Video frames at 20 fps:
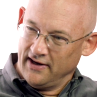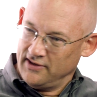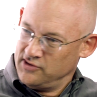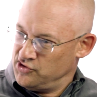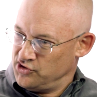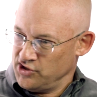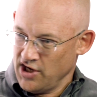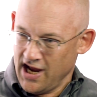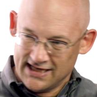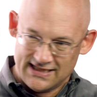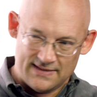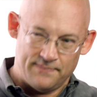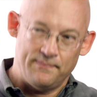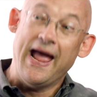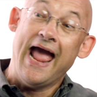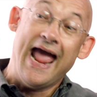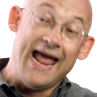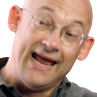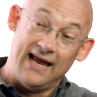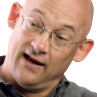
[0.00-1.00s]
Like
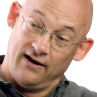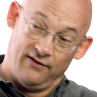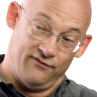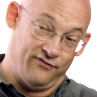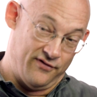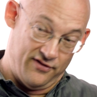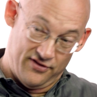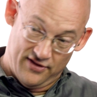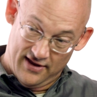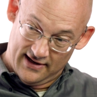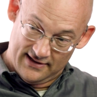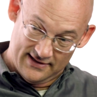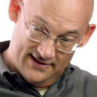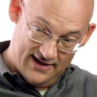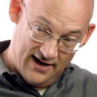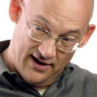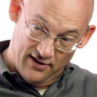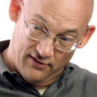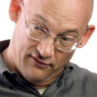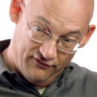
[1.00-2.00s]
just paying for things
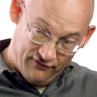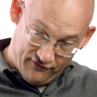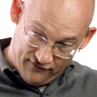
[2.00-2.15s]
here